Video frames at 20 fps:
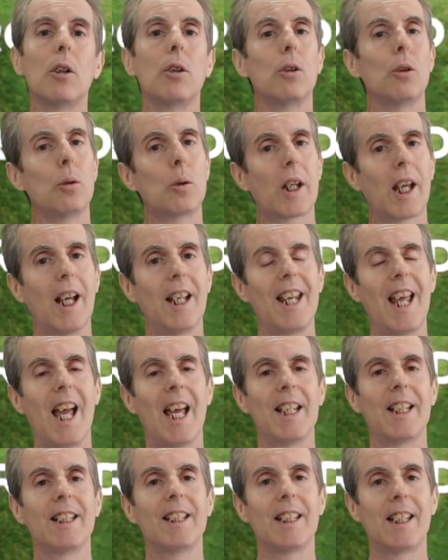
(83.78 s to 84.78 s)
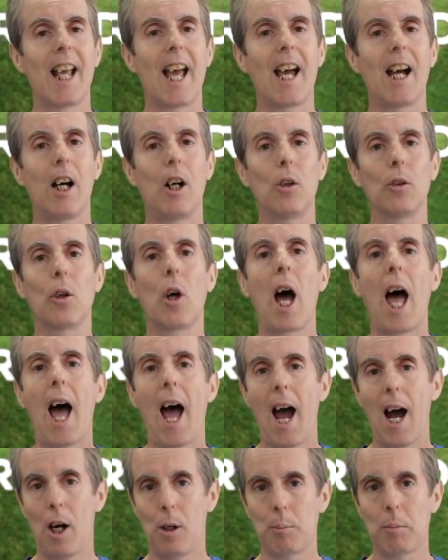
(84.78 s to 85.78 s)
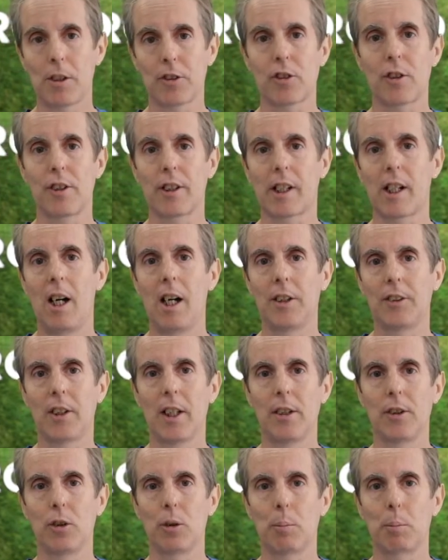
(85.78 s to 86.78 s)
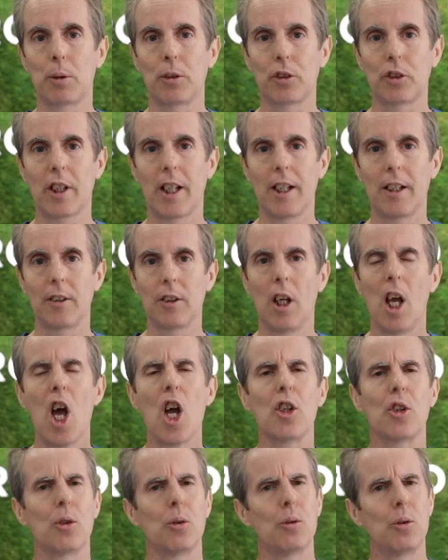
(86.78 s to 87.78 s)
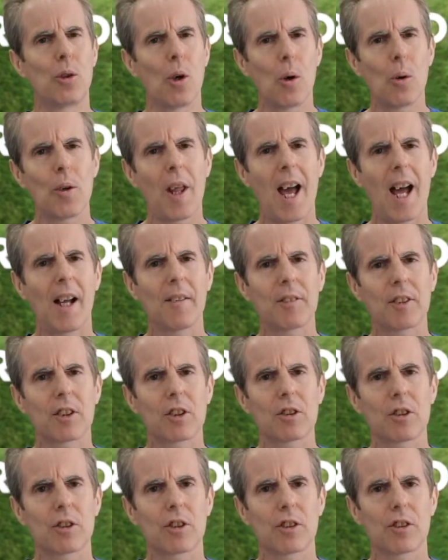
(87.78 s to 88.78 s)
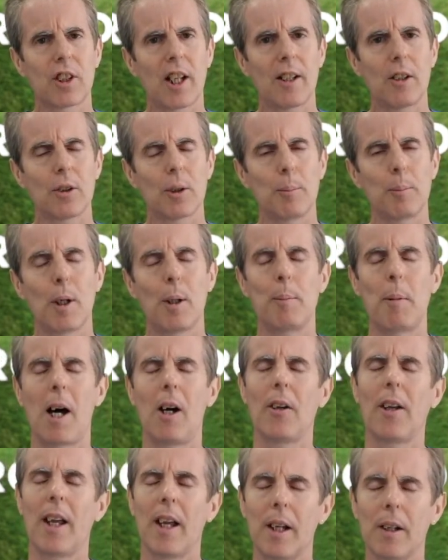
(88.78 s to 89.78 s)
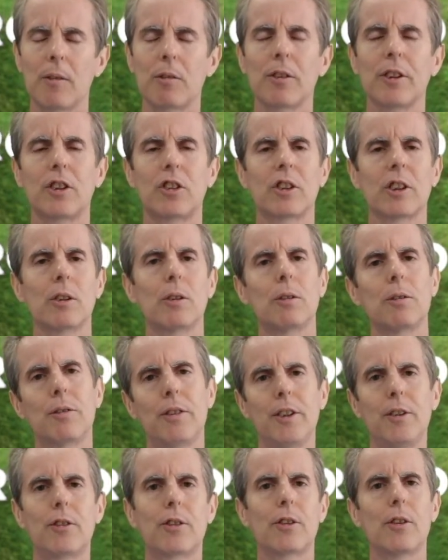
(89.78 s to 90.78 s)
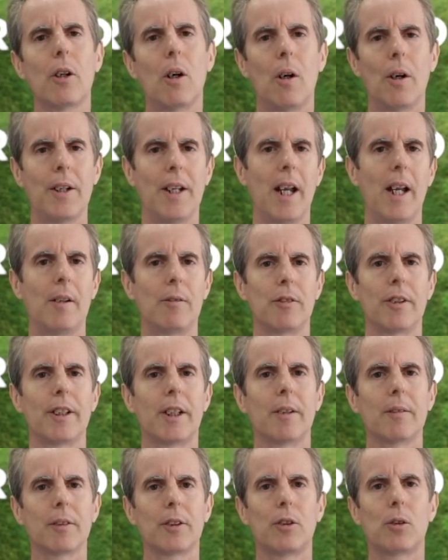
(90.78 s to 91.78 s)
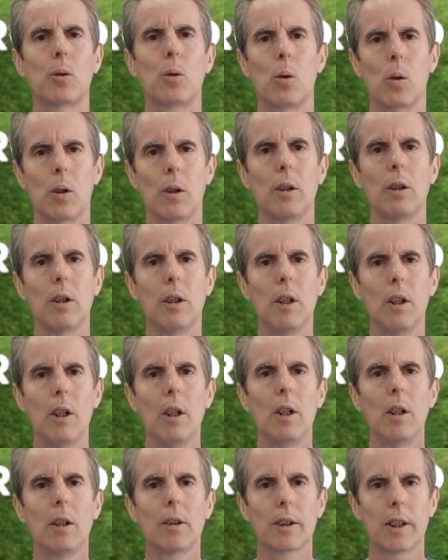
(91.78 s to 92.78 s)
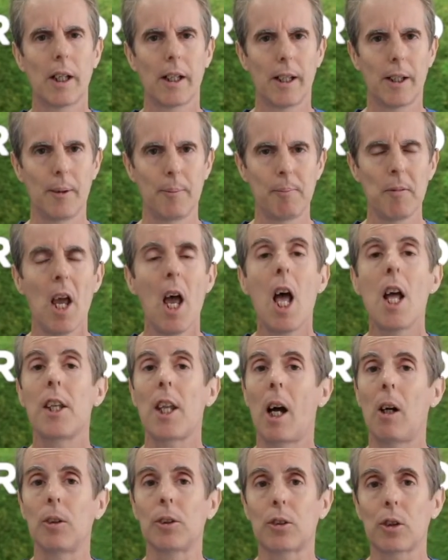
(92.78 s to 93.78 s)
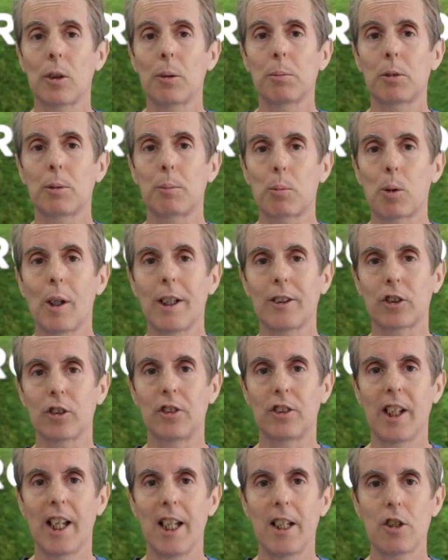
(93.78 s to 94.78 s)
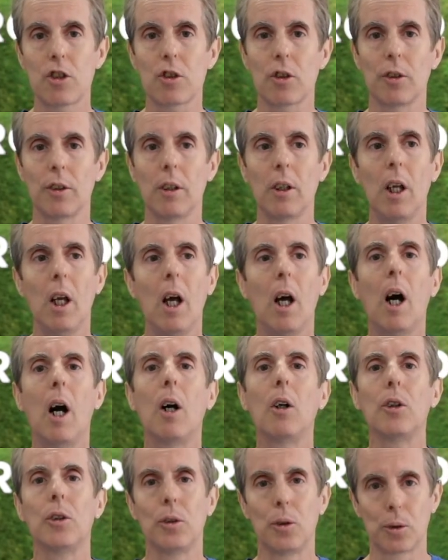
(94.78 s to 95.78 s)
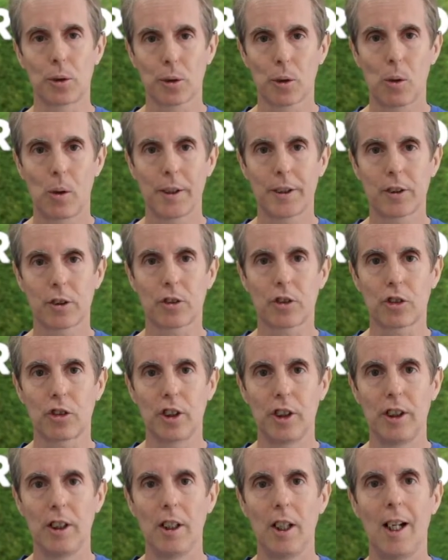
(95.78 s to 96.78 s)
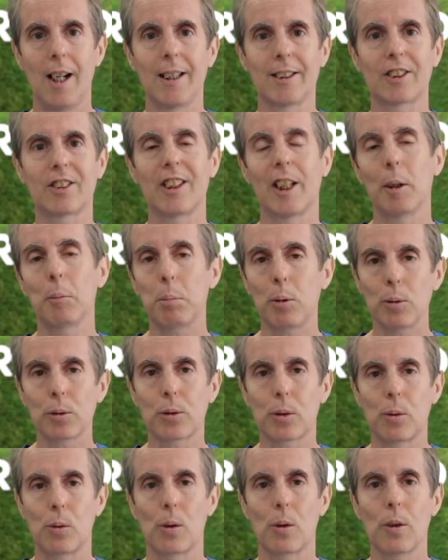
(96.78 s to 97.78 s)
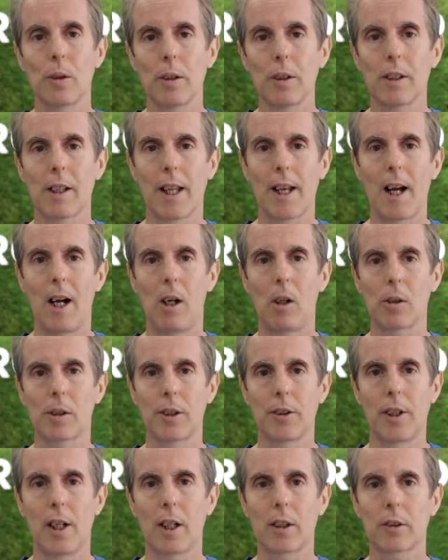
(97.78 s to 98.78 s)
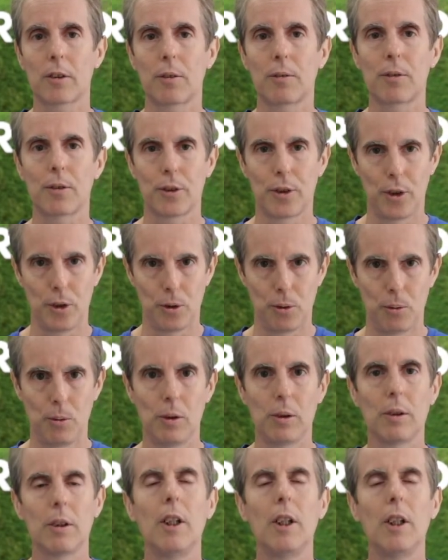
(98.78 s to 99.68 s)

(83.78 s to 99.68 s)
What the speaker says: you can edit down how much of the content you present. You don't have to tell them about every single feature on every given tour. Okay? Now, in terms of presentation, you're going to see a sample tour that I'll conduct for you,